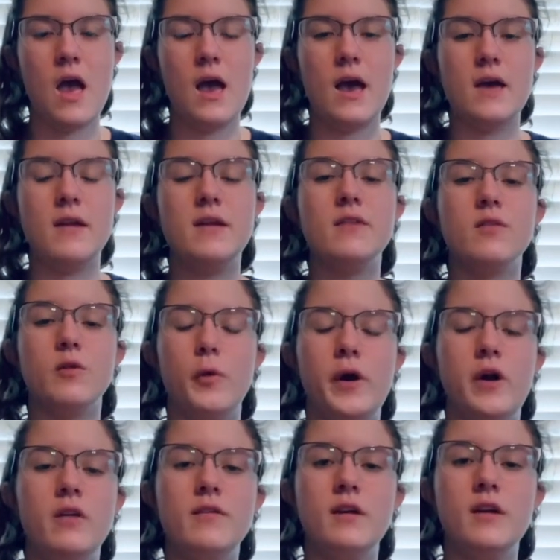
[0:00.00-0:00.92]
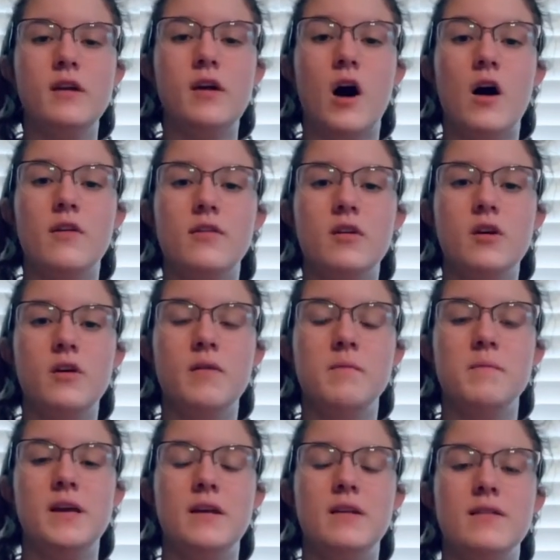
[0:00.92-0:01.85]
And his loyalty also
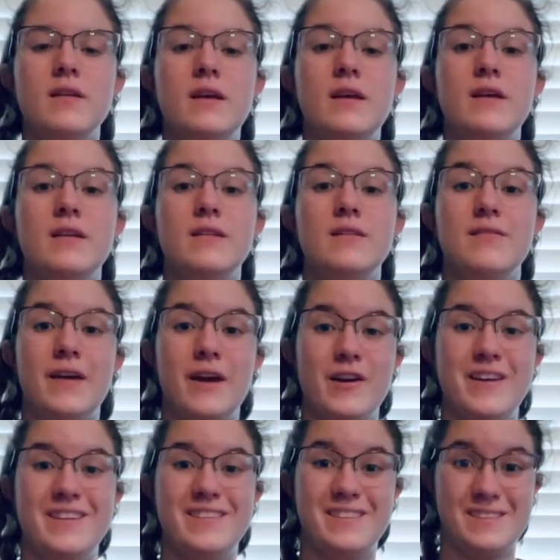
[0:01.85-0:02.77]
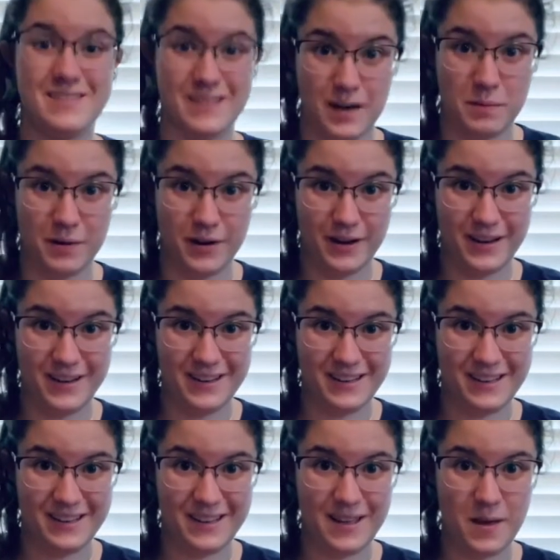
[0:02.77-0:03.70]
means he is very stubborn,
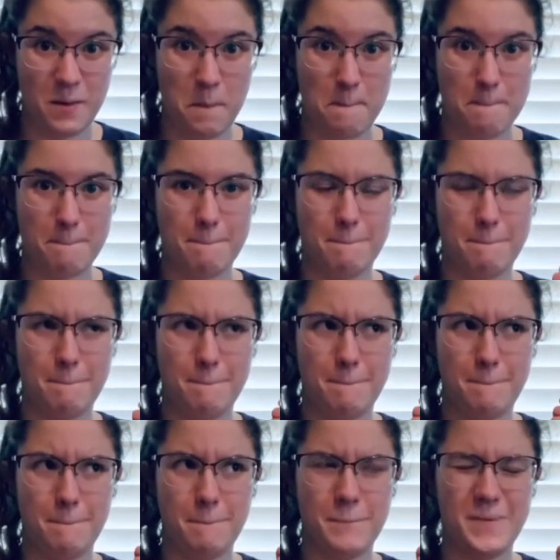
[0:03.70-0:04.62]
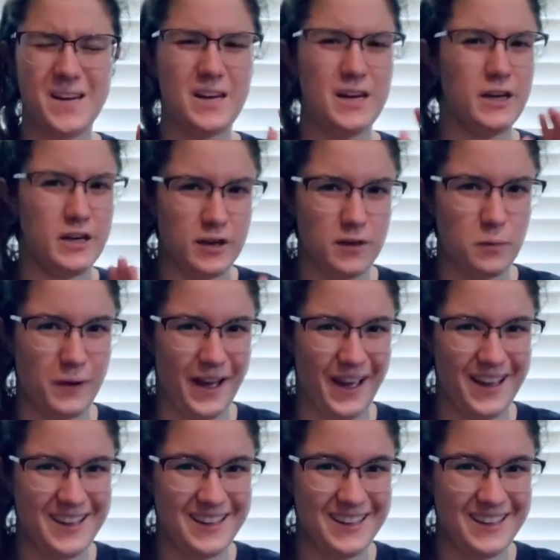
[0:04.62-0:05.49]
but in a good way.